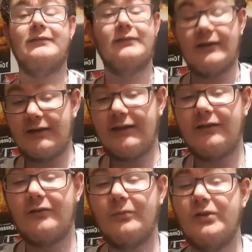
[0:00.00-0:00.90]
see
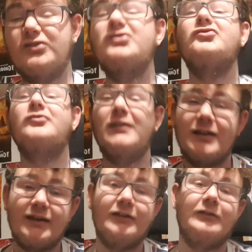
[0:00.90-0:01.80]
Hina, which is
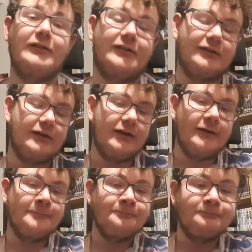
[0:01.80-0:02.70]
really nice.
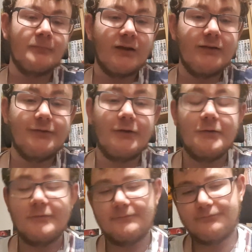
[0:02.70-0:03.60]

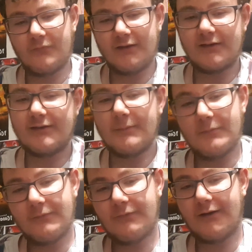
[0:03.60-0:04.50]
So
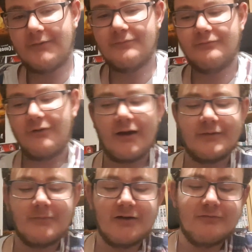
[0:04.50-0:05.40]

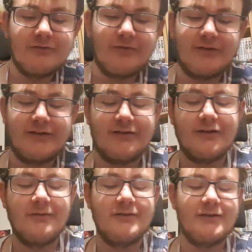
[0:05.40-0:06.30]
that's my roughest
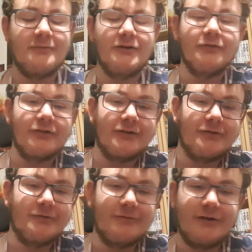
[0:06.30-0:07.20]
summary of the
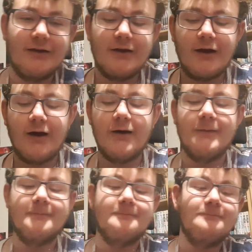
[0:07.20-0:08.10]
story
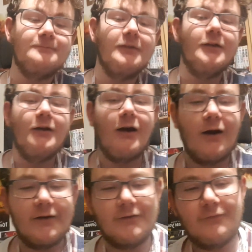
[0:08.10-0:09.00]

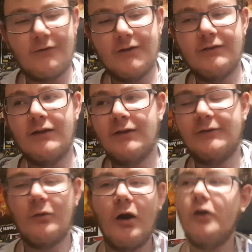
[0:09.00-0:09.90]
I could find.
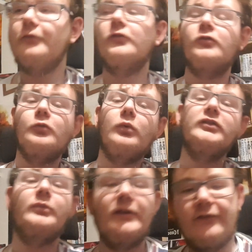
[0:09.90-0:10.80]
So overall, what
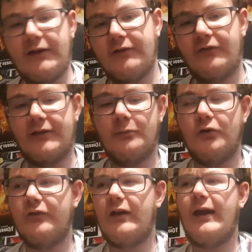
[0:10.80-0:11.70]
do we think of this
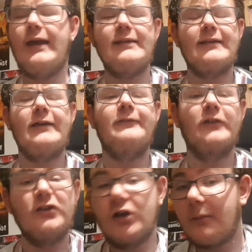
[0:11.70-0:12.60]
movie? It's a
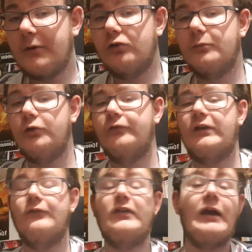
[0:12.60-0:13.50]
phenomenal
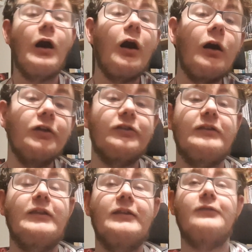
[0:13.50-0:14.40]
movie. The art
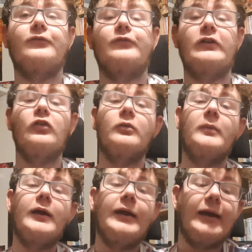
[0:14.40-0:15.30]
in this
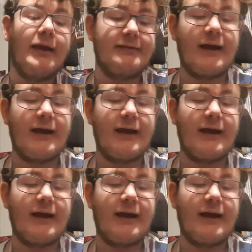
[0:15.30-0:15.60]
film is